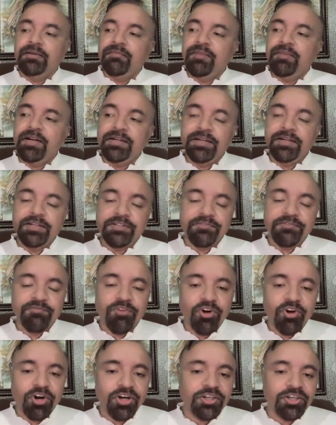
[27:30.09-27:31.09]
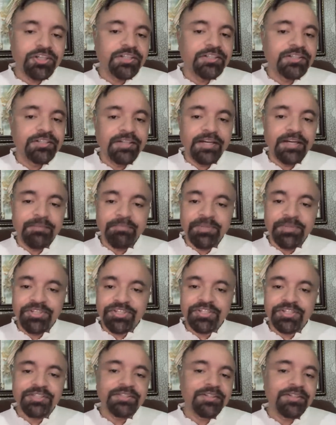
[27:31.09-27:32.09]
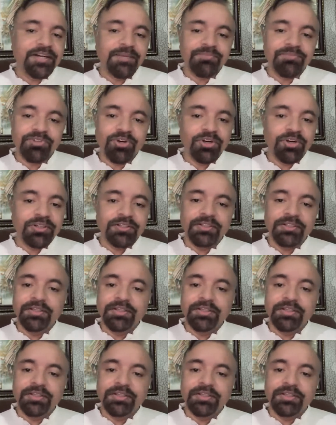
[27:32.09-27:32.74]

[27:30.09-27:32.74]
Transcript: when it is fog and mist comes on,